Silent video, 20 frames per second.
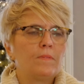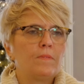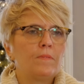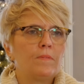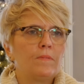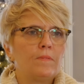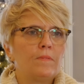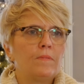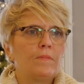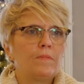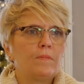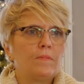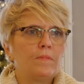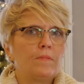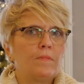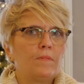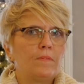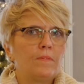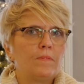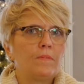
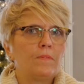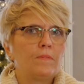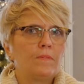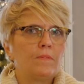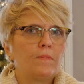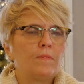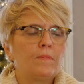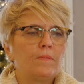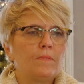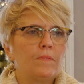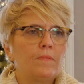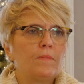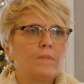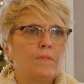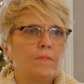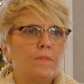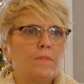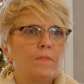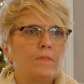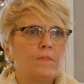
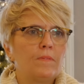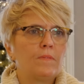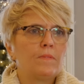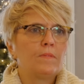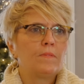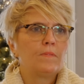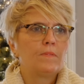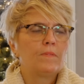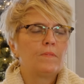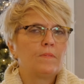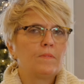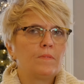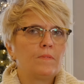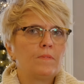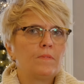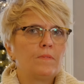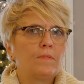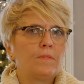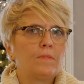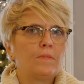
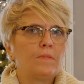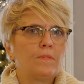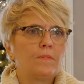(silent)